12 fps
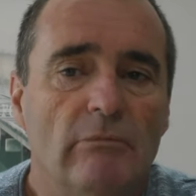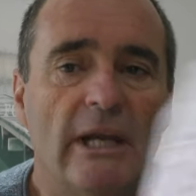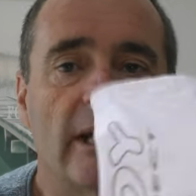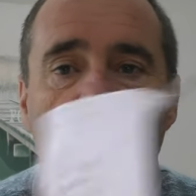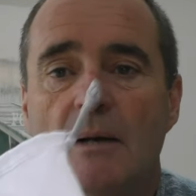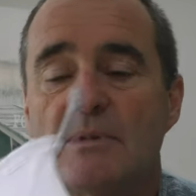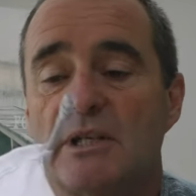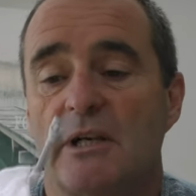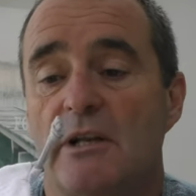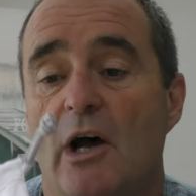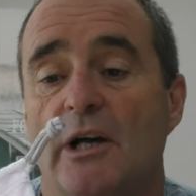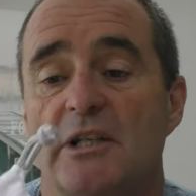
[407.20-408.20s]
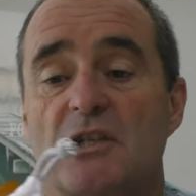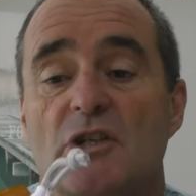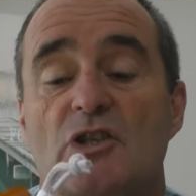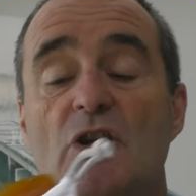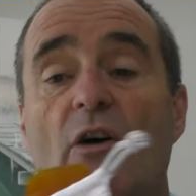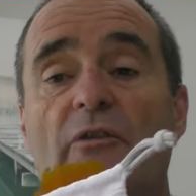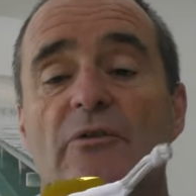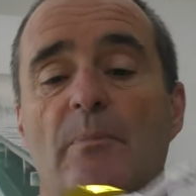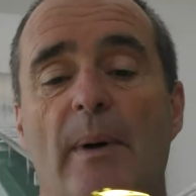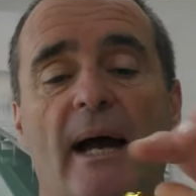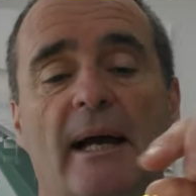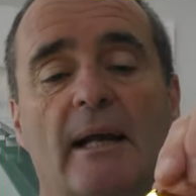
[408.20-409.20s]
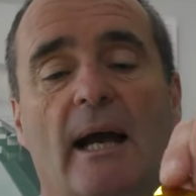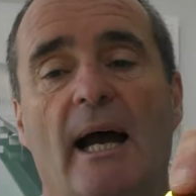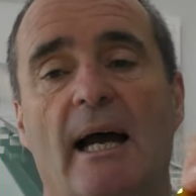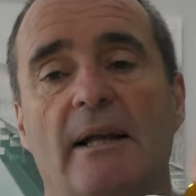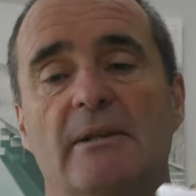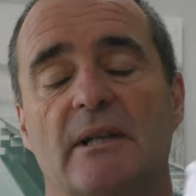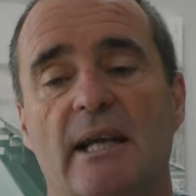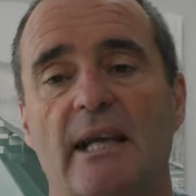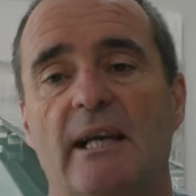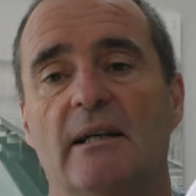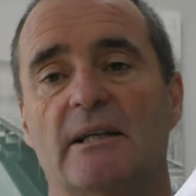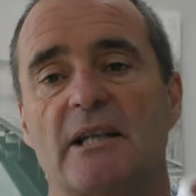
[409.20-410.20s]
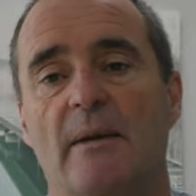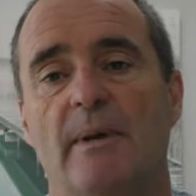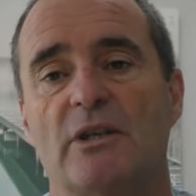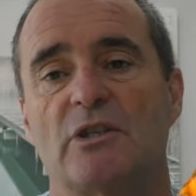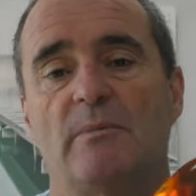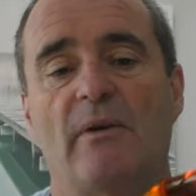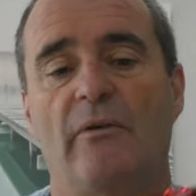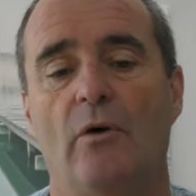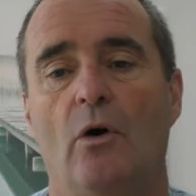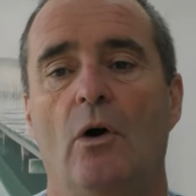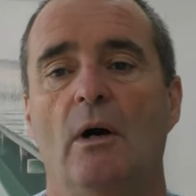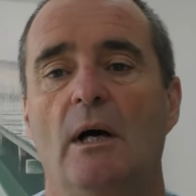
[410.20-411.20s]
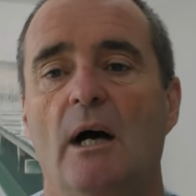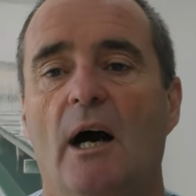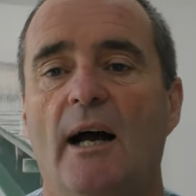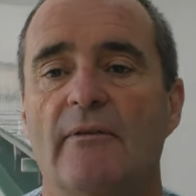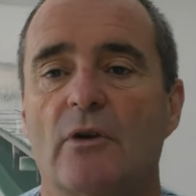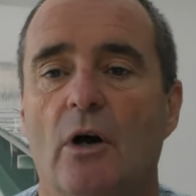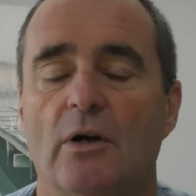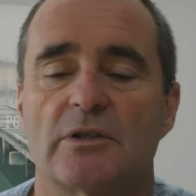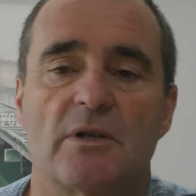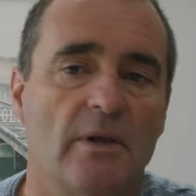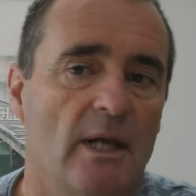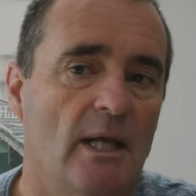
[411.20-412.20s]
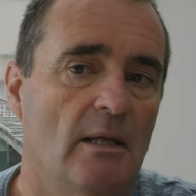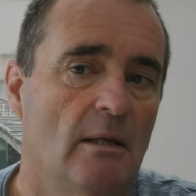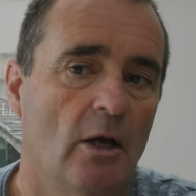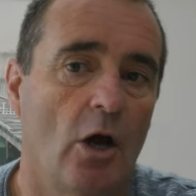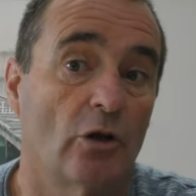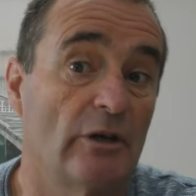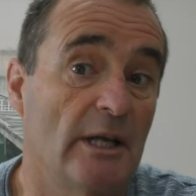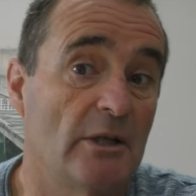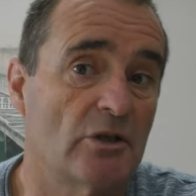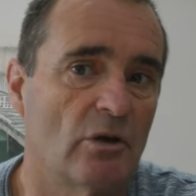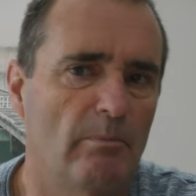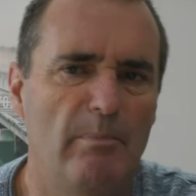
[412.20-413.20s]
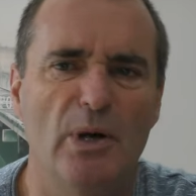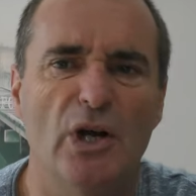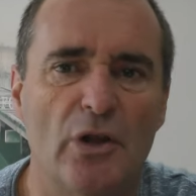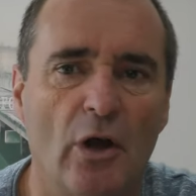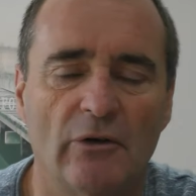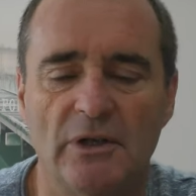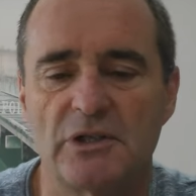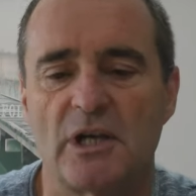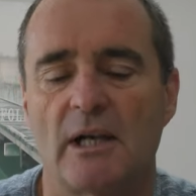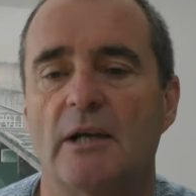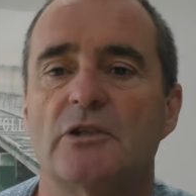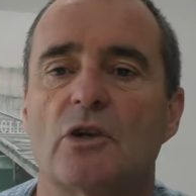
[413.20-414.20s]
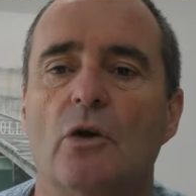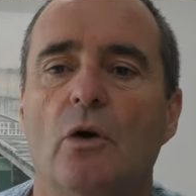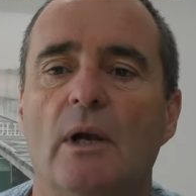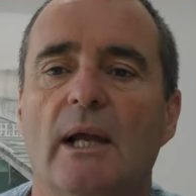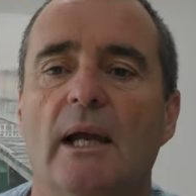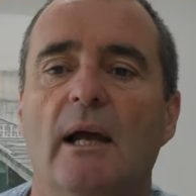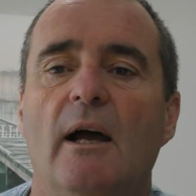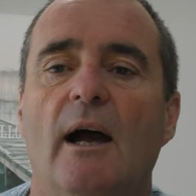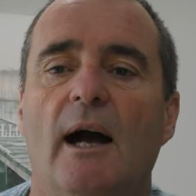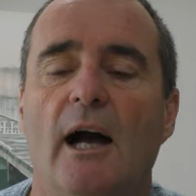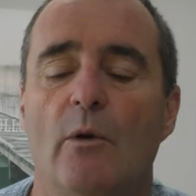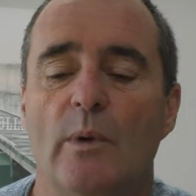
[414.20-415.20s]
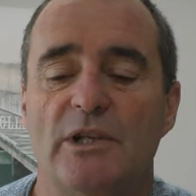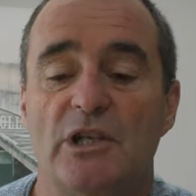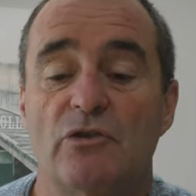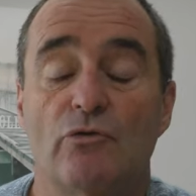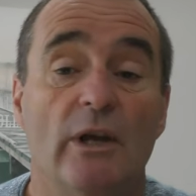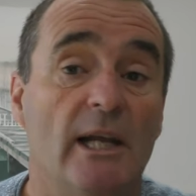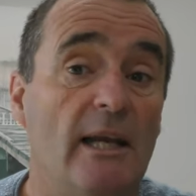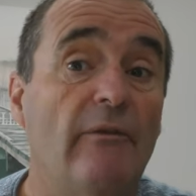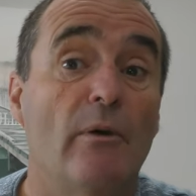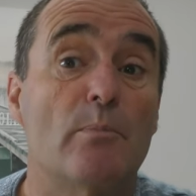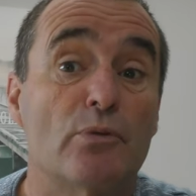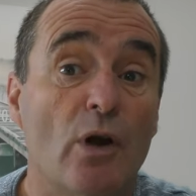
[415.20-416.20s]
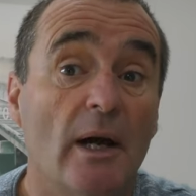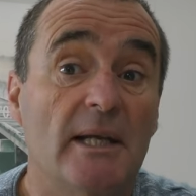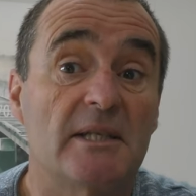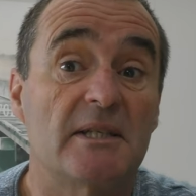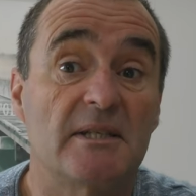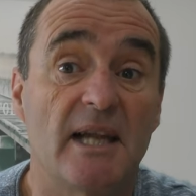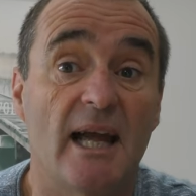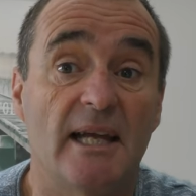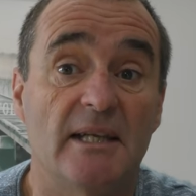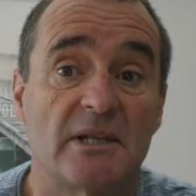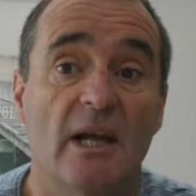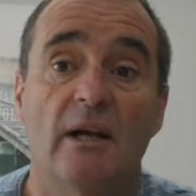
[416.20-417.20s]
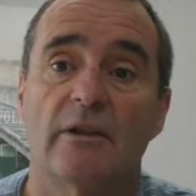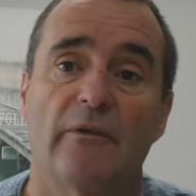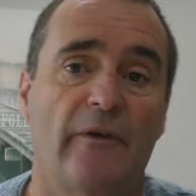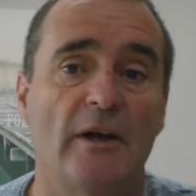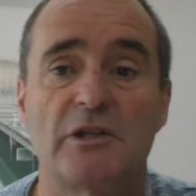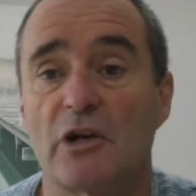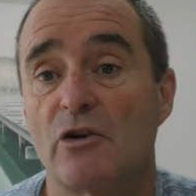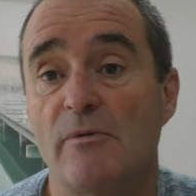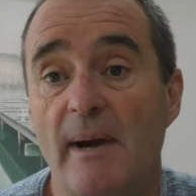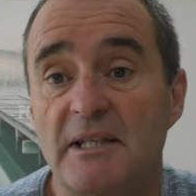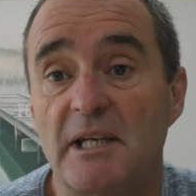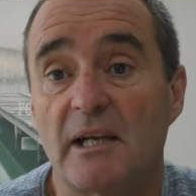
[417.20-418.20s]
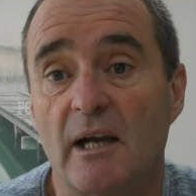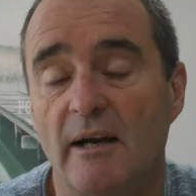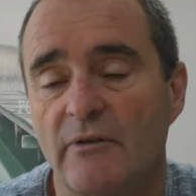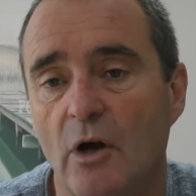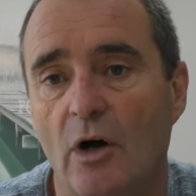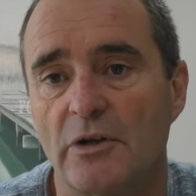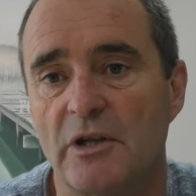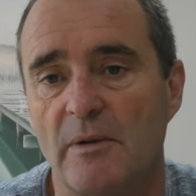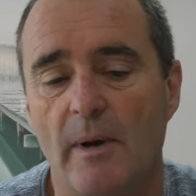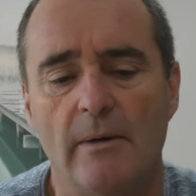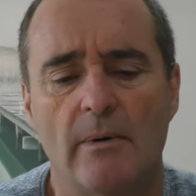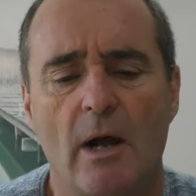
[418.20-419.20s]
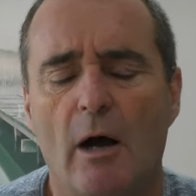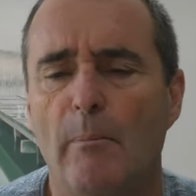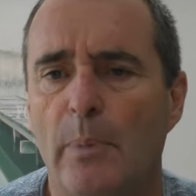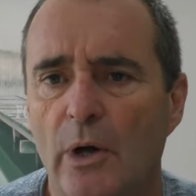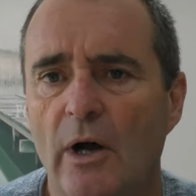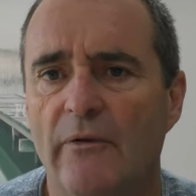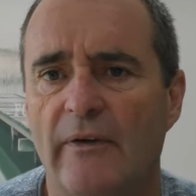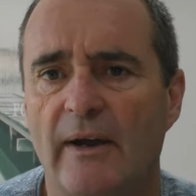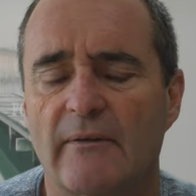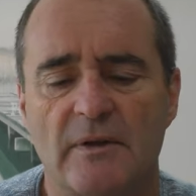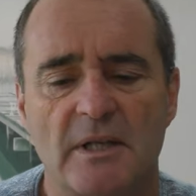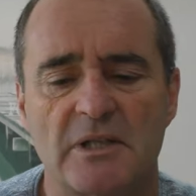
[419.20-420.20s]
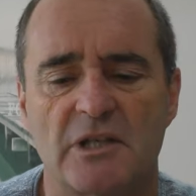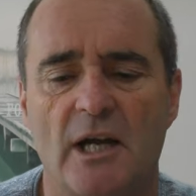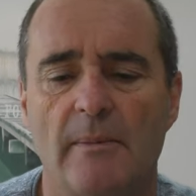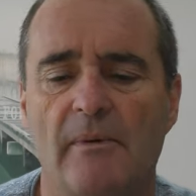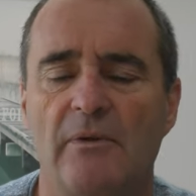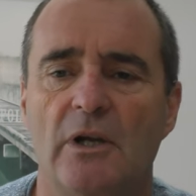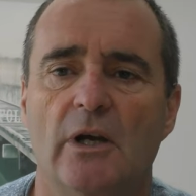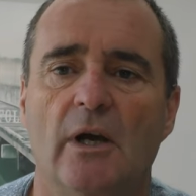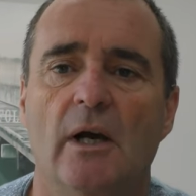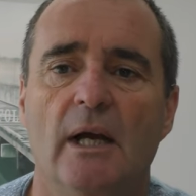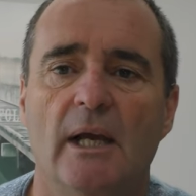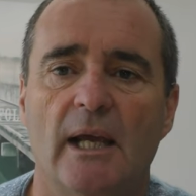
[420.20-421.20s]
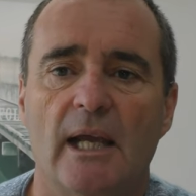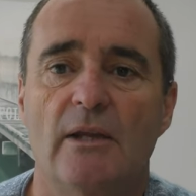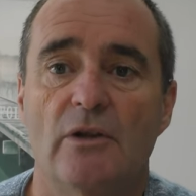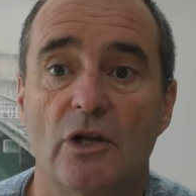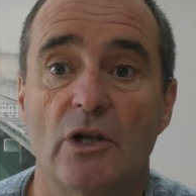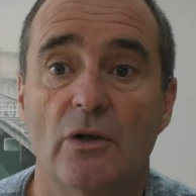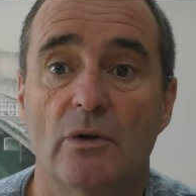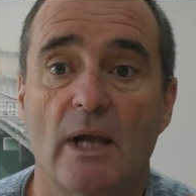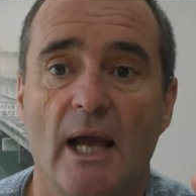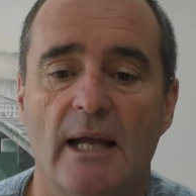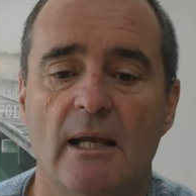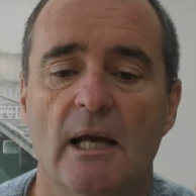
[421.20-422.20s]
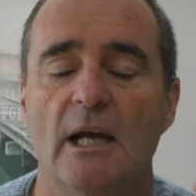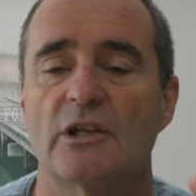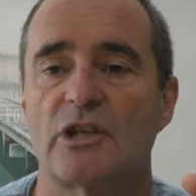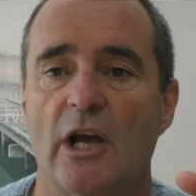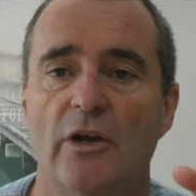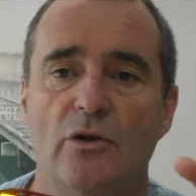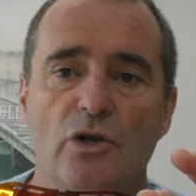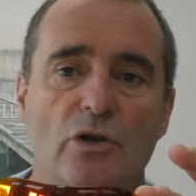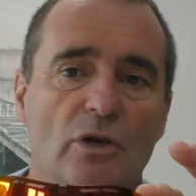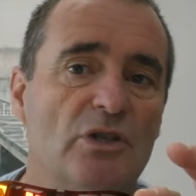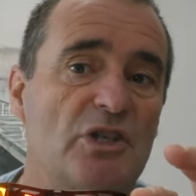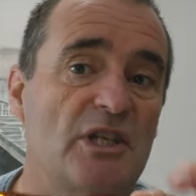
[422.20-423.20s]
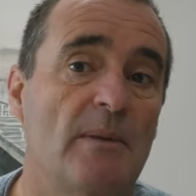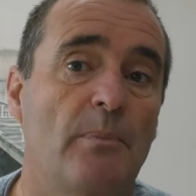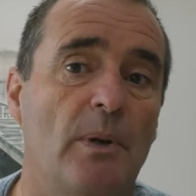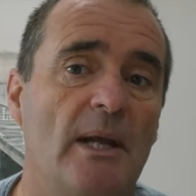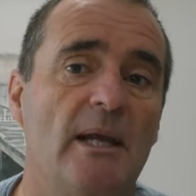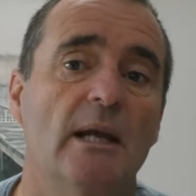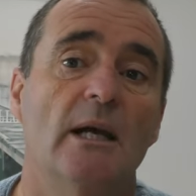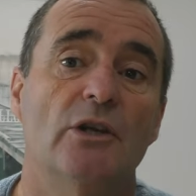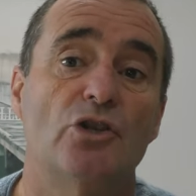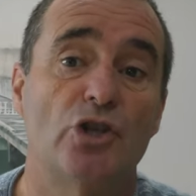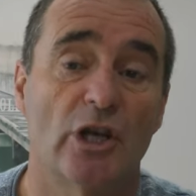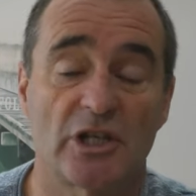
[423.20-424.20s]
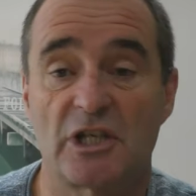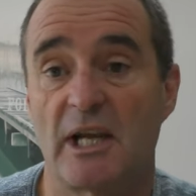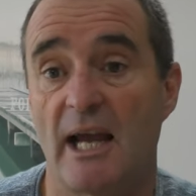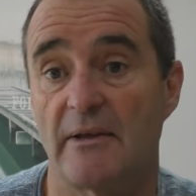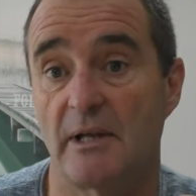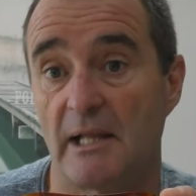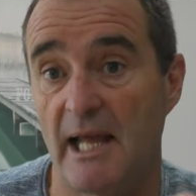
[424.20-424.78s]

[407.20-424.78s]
it comes in a nice soft bag. And here, as I mentioned before, I've got the orange, or burnt orange I like to call it, which is really for bright days. The photochromatic I've got on at the moment are perfect for this time of year in the UK. So you can simply just get the